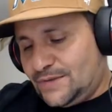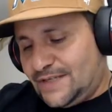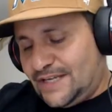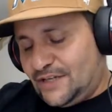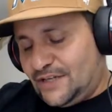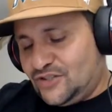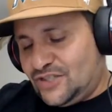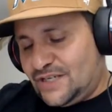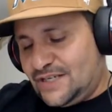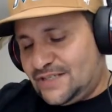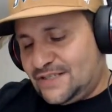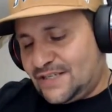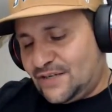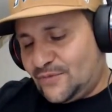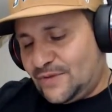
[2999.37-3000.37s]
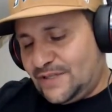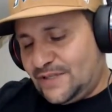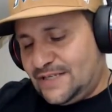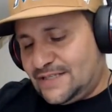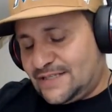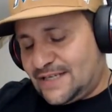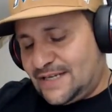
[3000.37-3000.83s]
LG is going to
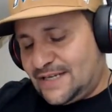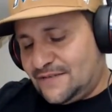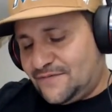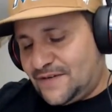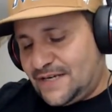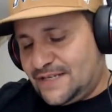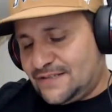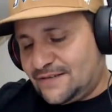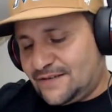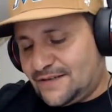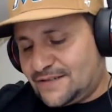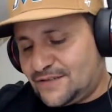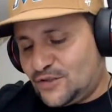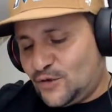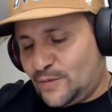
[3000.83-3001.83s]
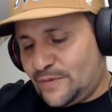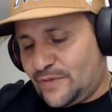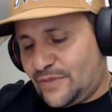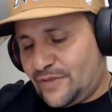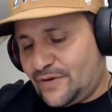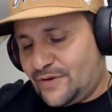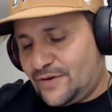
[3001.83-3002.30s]
release a device on October
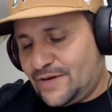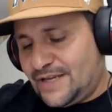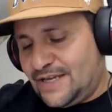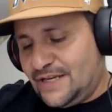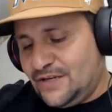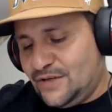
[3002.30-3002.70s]
3rd in New